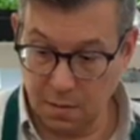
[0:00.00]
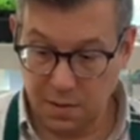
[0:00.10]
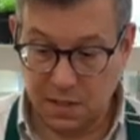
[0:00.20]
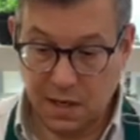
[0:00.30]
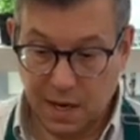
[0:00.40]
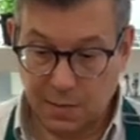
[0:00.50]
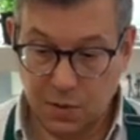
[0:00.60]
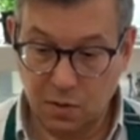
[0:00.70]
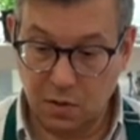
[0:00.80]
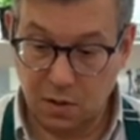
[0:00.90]
It's an
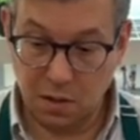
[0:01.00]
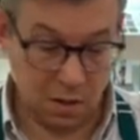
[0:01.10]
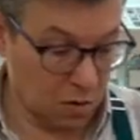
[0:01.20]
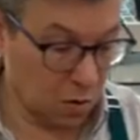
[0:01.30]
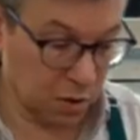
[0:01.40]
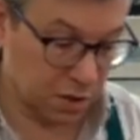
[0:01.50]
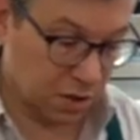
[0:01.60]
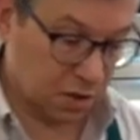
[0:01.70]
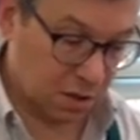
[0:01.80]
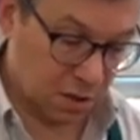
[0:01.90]
absolutely
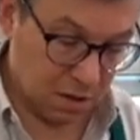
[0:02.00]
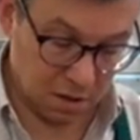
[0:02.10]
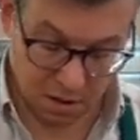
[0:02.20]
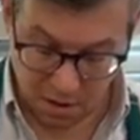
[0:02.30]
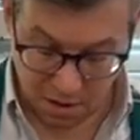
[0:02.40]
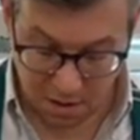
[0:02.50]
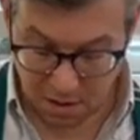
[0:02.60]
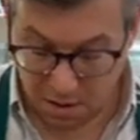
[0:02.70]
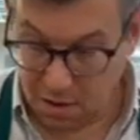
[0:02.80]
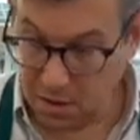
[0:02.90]
gorgeous
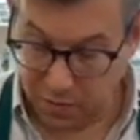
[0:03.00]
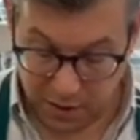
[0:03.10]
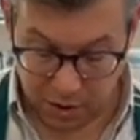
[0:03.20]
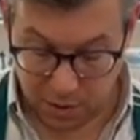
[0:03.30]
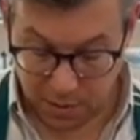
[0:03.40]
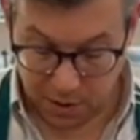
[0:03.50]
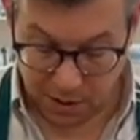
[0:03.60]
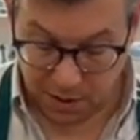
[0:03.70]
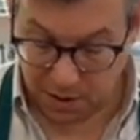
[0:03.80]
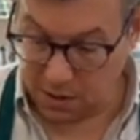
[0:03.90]
arrangement. I
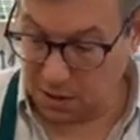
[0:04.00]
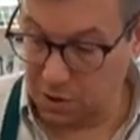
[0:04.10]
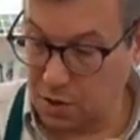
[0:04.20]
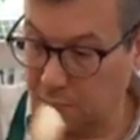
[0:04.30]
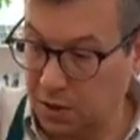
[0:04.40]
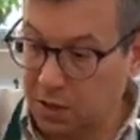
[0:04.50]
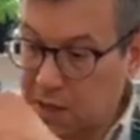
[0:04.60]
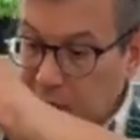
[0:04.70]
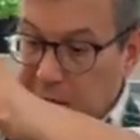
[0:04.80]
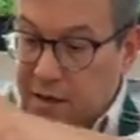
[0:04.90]
could tell just by
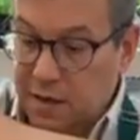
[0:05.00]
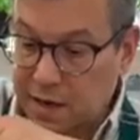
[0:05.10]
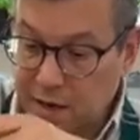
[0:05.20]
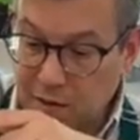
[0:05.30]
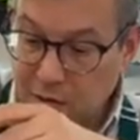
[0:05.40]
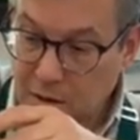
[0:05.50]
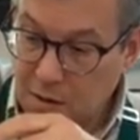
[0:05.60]
looking at it now.